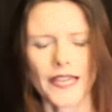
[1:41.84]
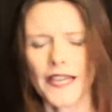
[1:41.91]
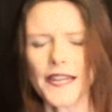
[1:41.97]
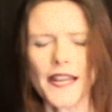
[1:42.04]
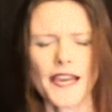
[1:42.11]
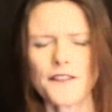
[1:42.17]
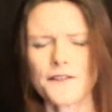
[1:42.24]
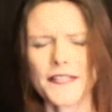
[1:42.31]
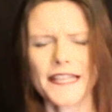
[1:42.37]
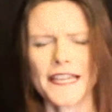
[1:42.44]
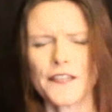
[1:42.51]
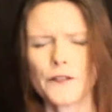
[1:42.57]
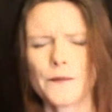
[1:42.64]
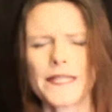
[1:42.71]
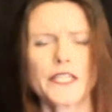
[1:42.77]
And after
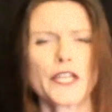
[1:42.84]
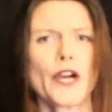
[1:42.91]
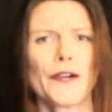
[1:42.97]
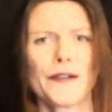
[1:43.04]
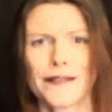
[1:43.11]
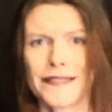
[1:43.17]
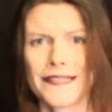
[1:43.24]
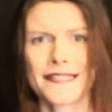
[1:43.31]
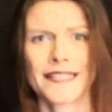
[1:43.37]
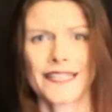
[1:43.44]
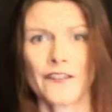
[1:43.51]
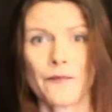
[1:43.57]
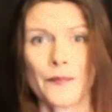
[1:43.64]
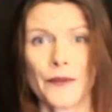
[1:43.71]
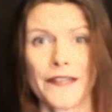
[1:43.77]
that, you'll be totally
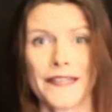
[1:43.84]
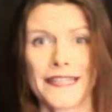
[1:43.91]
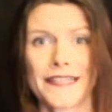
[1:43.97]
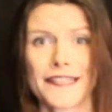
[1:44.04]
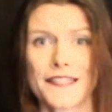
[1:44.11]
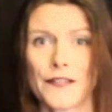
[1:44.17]
sick of breathing,